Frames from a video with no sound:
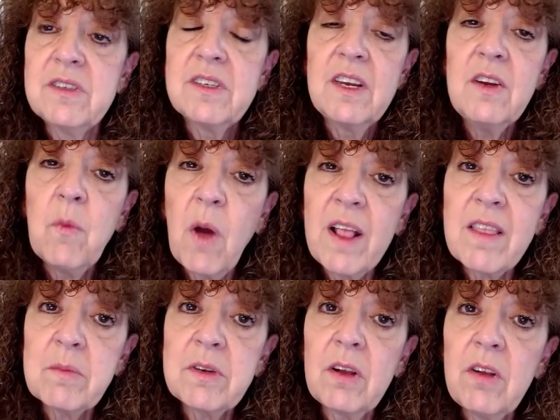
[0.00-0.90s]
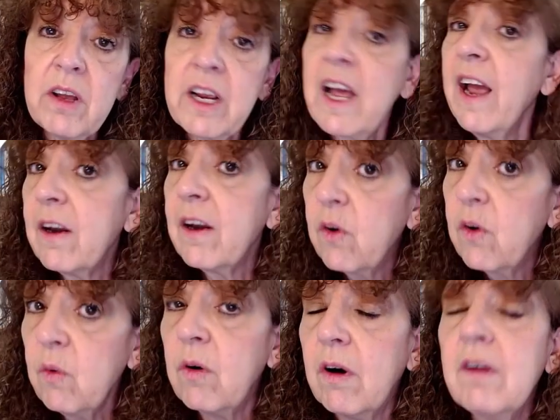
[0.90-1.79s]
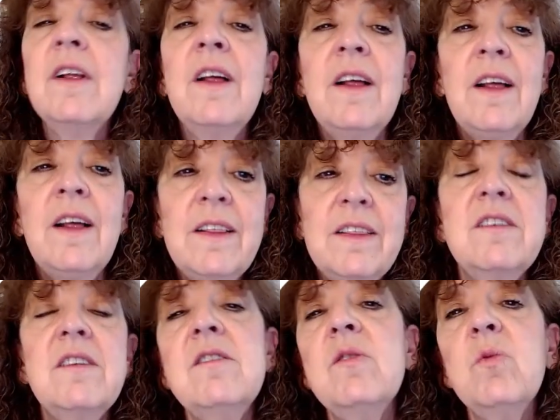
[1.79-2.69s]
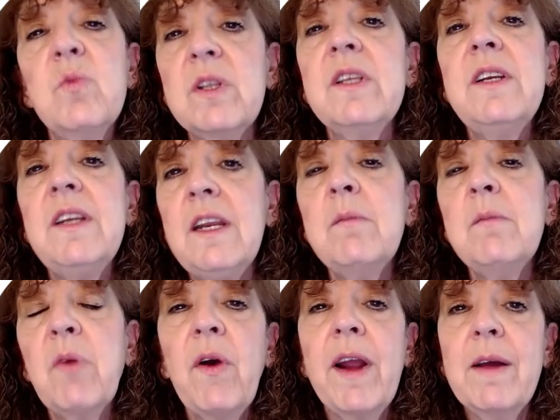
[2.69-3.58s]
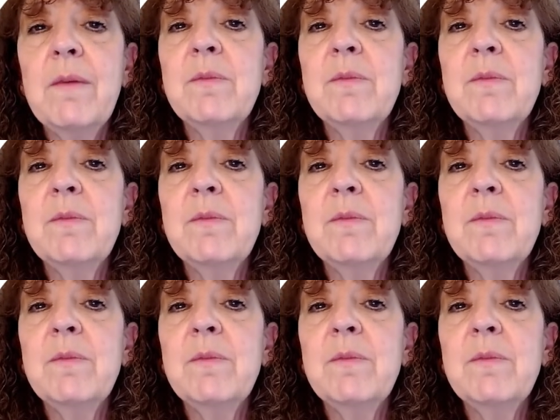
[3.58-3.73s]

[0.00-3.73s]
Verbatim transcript: and you want them to look kind of cool, this is a really neat program.